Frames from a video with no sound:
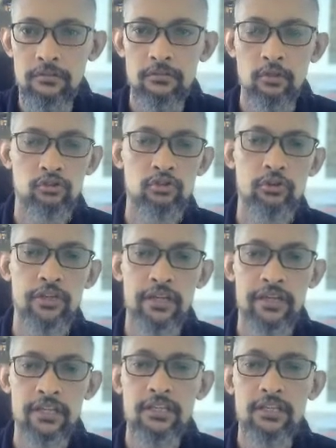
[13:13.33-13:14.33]
Oh, sorry, there,
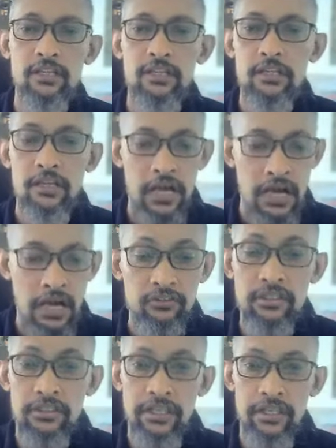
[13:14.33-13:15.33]
okay.
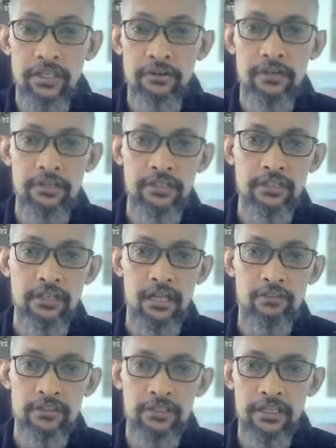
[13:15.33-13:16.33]
Alternate there, right? Okay,
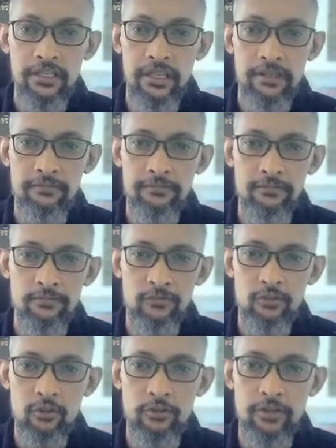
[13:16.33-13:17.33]
alternate there.
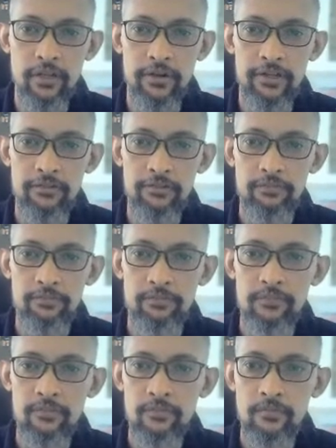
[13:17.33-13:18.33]
Sorry, there, right?
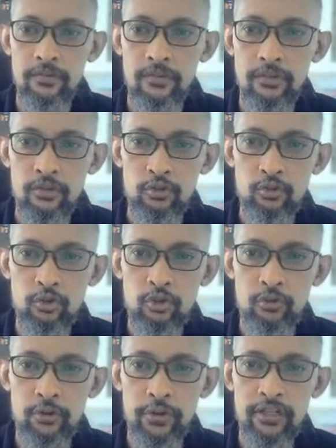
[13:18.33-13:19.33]
To
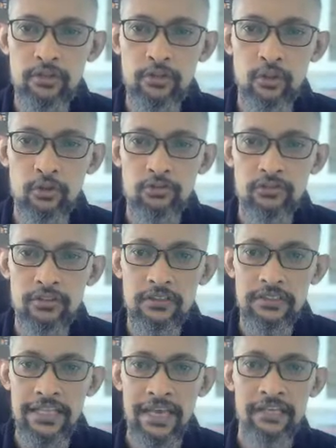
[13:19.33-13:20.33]
create those
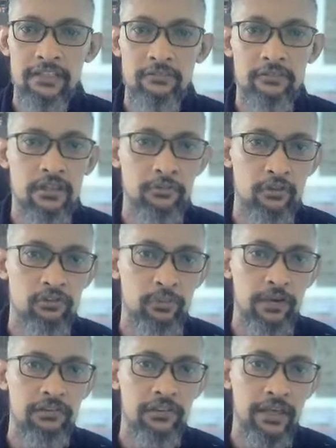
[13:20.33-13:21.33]
negatives kind of
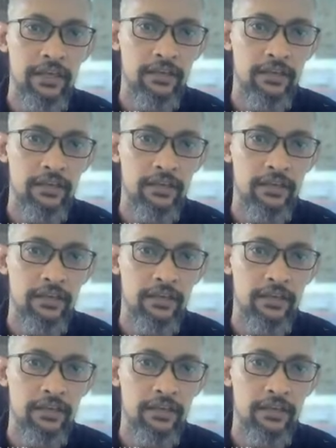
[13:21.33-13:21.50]
space there.